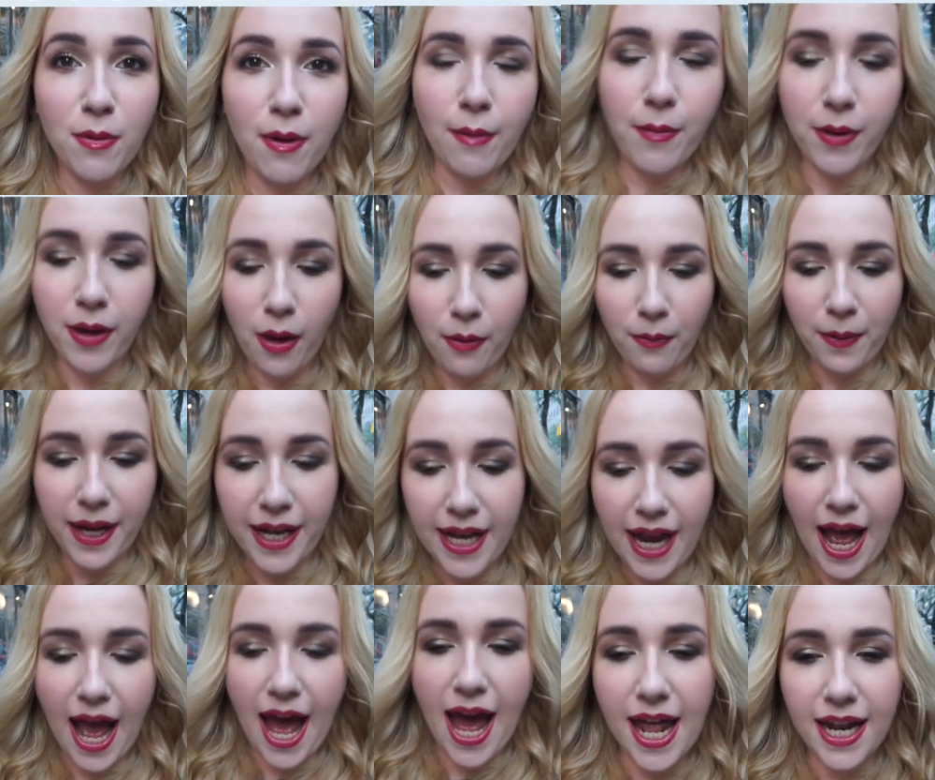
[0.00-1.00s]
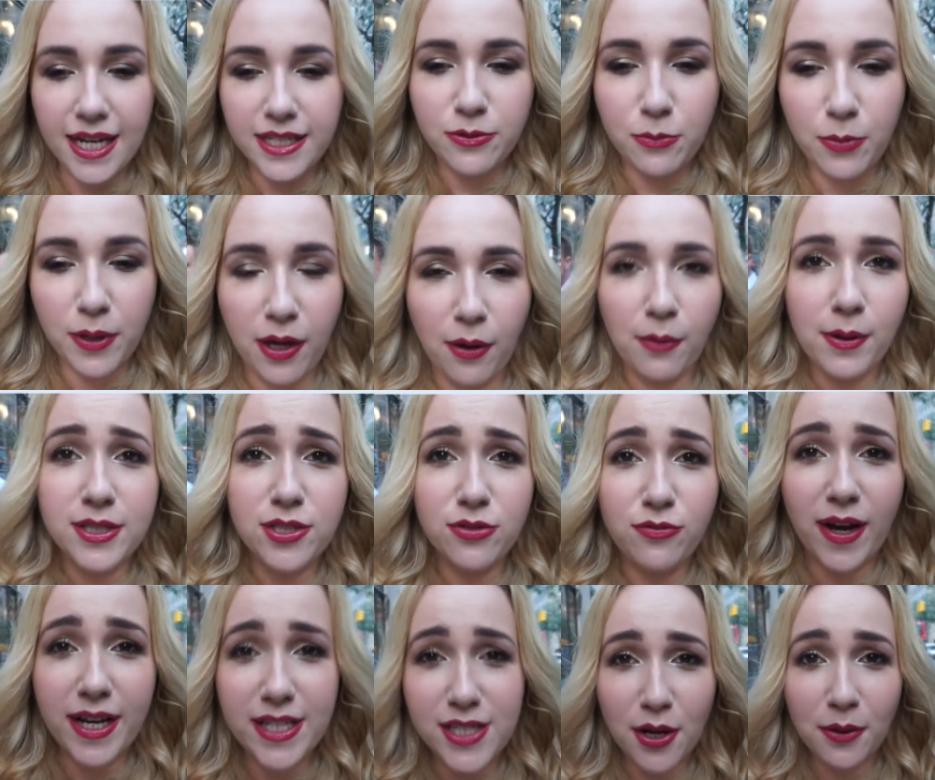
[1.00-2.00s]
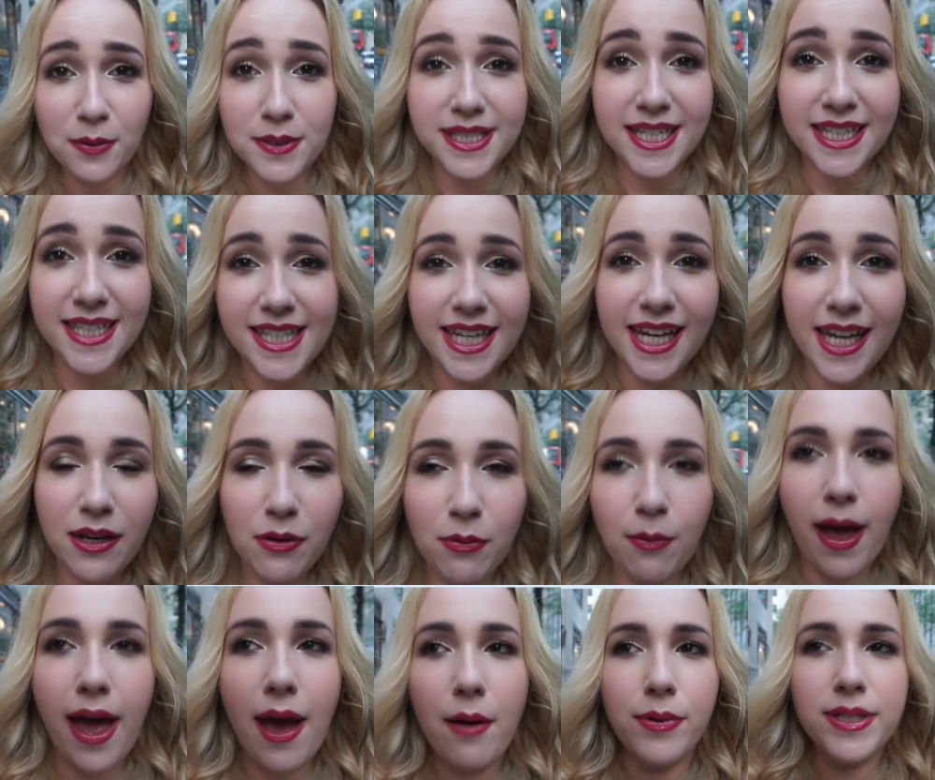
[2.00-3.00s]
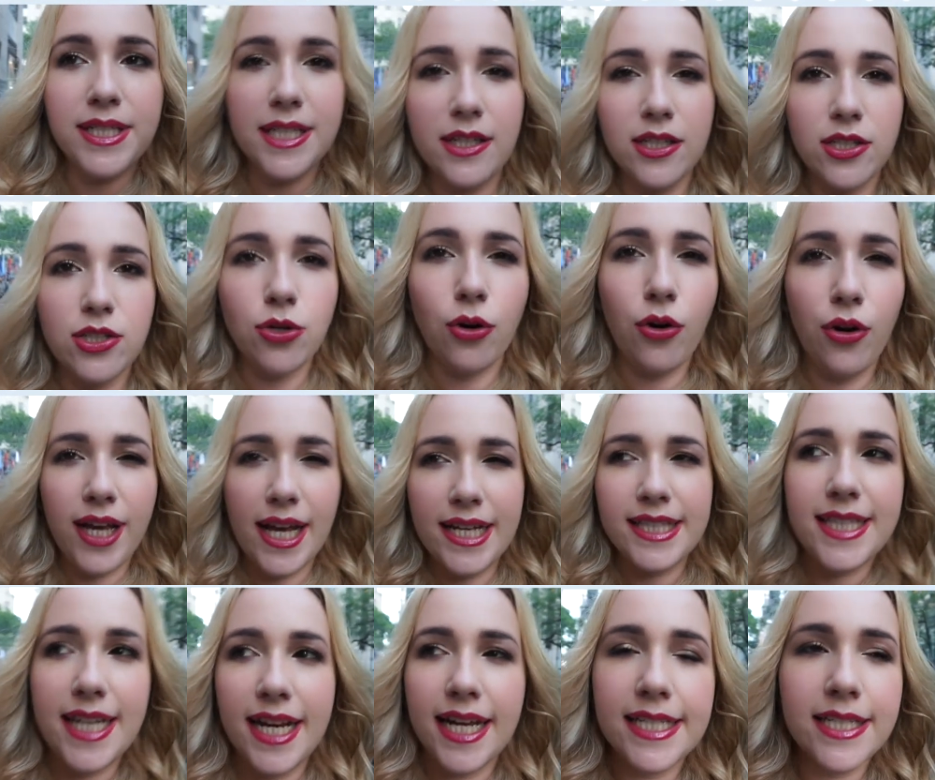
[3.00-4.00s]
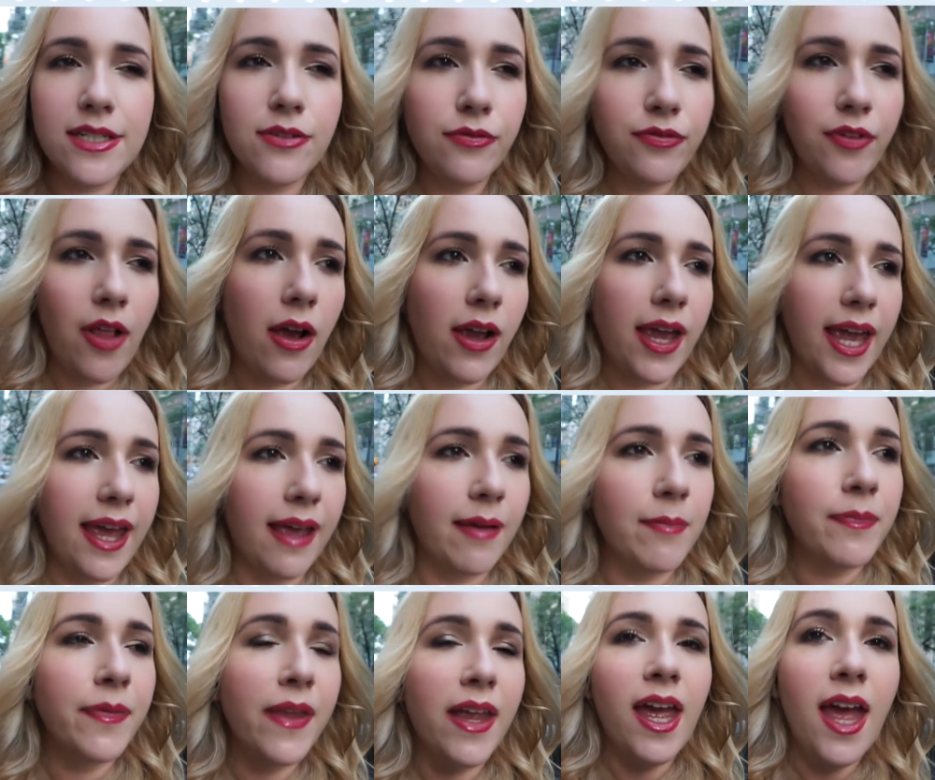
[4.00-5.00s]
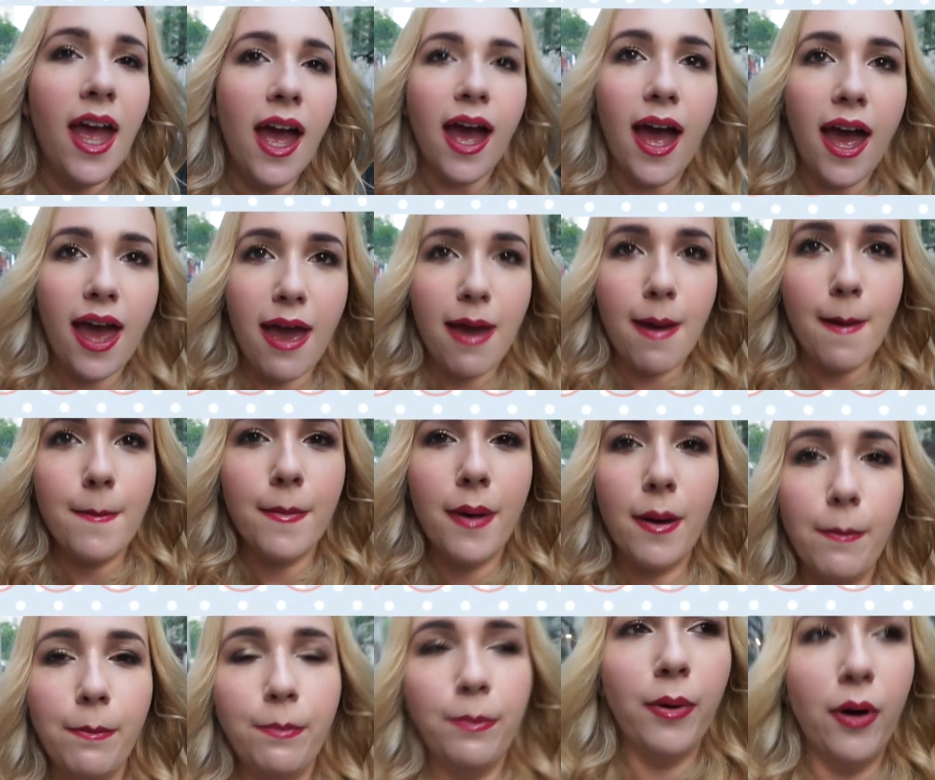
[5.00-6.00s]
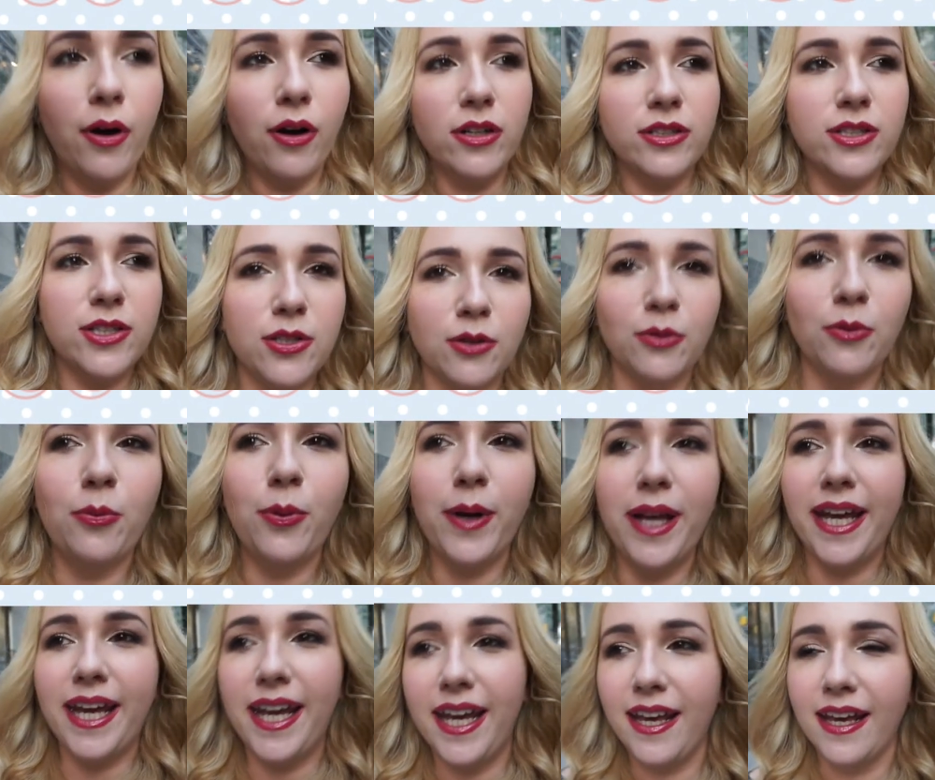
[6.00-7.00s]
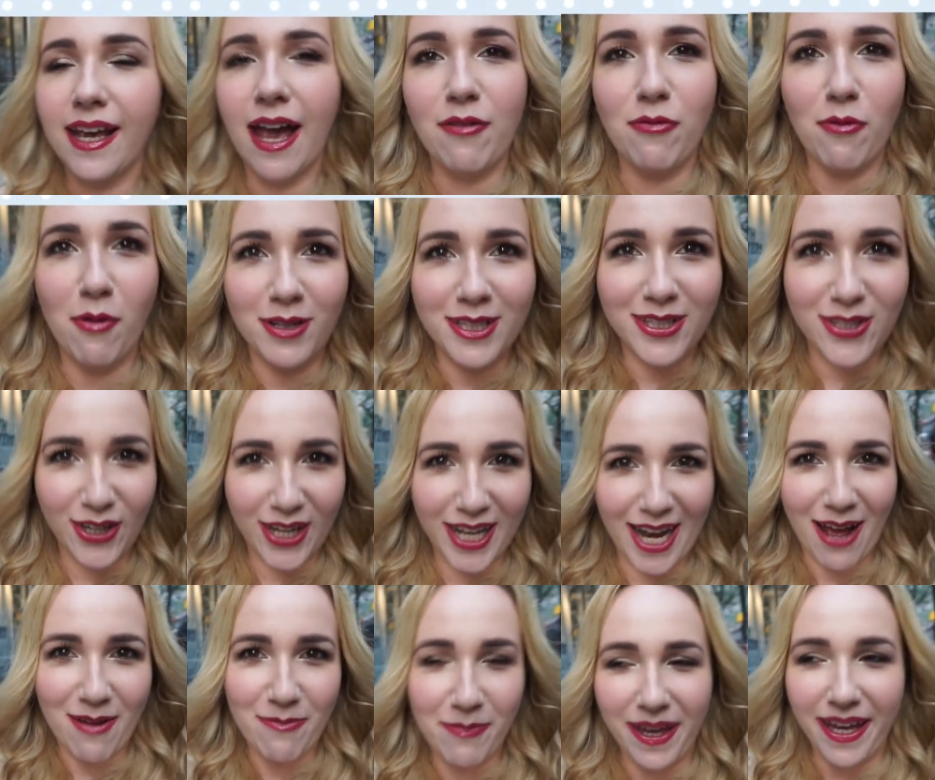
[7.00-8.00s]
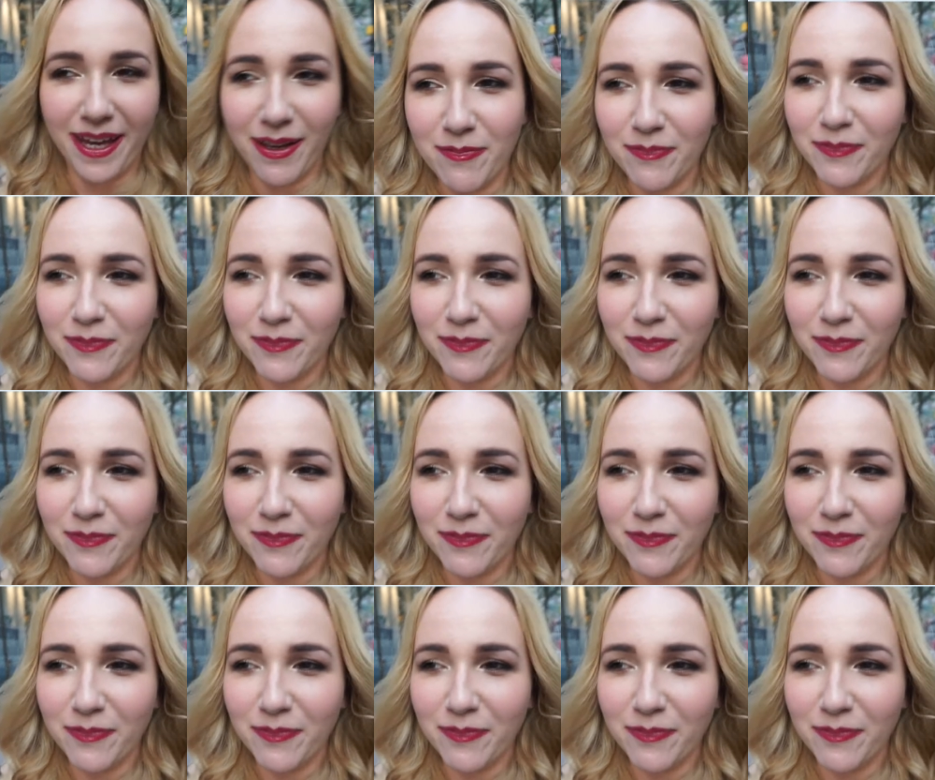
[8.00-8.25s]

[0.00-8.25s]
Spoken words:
me where we're going, and we're going to Radio City where we did the tour yesterday. I didn't vlog it, but everyone's looking at me.